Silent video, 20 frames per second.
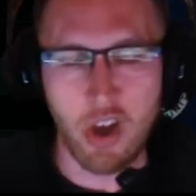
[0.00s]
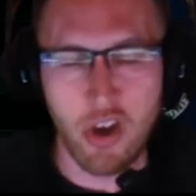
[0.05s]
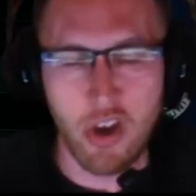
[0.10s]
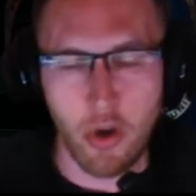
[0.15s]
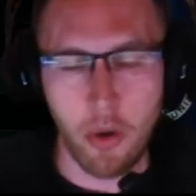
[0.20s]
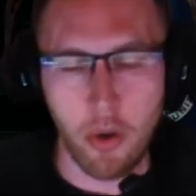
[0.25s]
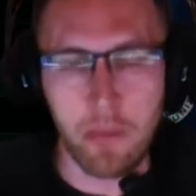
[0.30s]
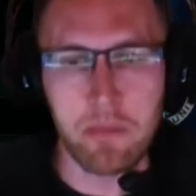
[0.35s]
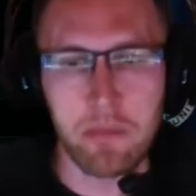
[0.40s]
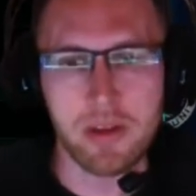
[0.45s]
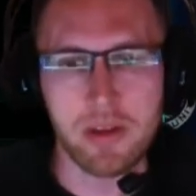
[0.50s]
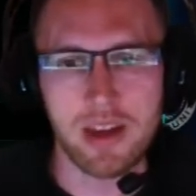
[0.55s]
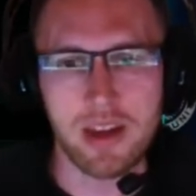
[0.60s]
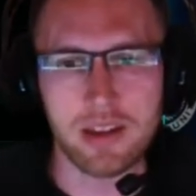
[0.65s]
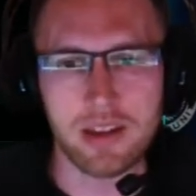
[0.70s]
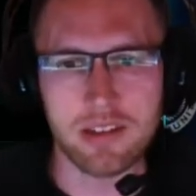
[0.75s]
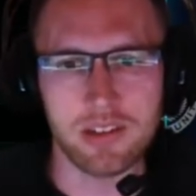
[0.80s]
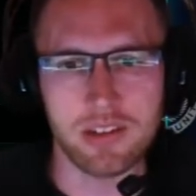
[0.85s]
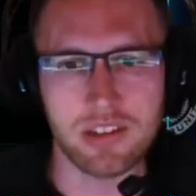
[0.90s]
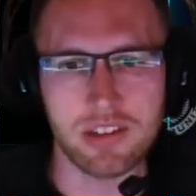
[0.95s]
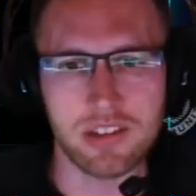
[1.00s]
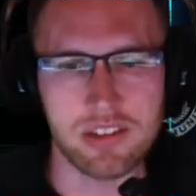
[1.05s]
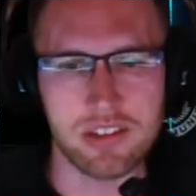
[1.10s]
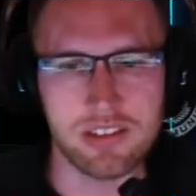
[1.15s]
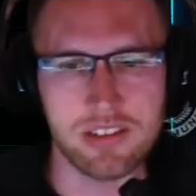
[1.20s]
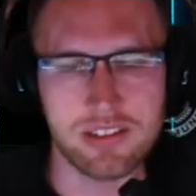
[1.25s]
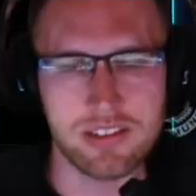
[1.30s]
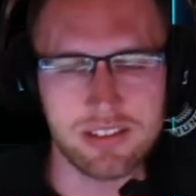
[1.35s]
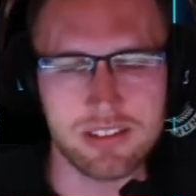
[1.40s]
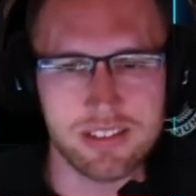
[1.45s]
complex
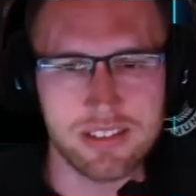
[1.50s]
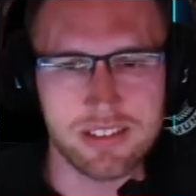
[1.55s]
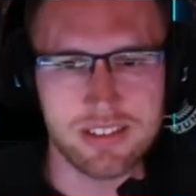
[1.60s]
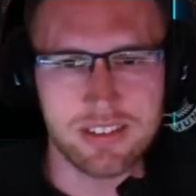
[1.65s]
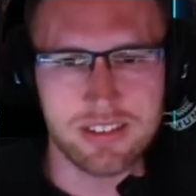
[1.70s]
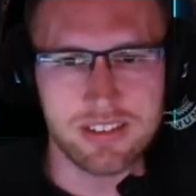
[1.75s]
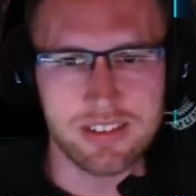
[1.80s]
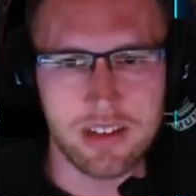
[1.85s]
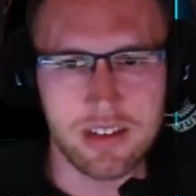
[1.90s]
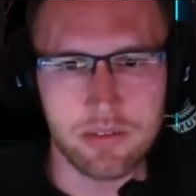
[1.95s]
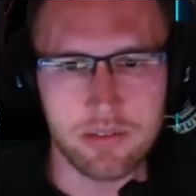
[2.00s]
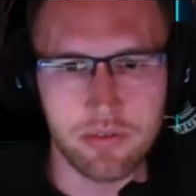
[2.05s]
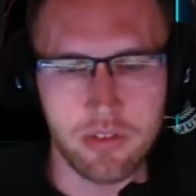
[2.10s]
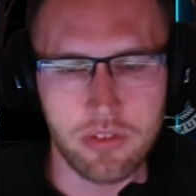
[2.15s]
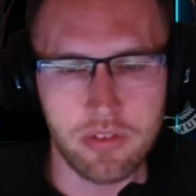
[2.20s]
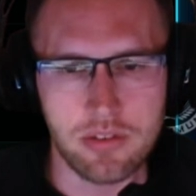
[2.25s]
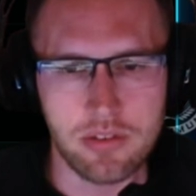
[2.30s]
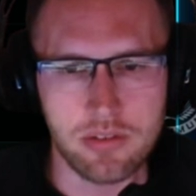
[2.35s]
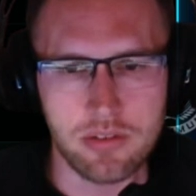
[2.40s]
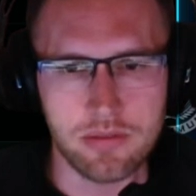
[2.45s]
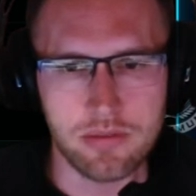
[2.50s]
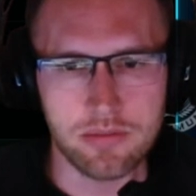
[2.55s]
feature and fun